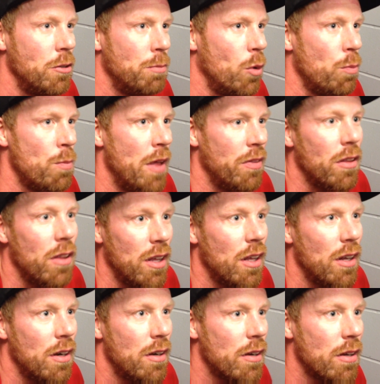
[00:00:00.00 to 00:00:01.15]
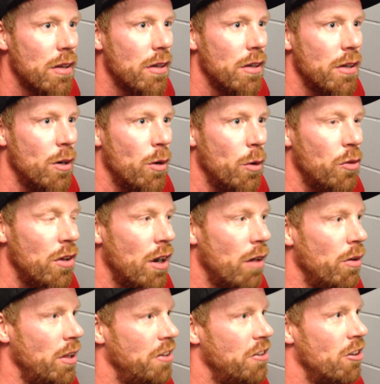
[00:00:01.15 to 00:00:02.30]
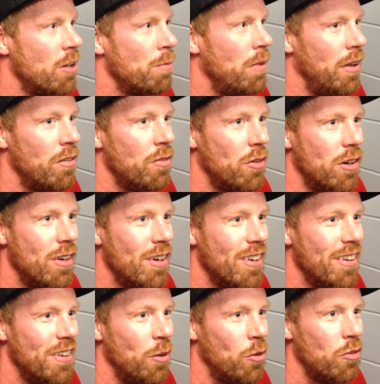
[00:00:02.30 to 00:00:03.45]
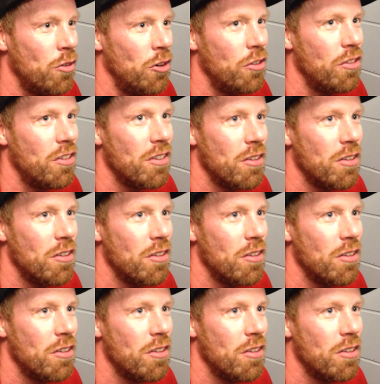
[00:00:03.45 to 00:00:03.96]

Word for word: both mentally and was in a really dark place for those first,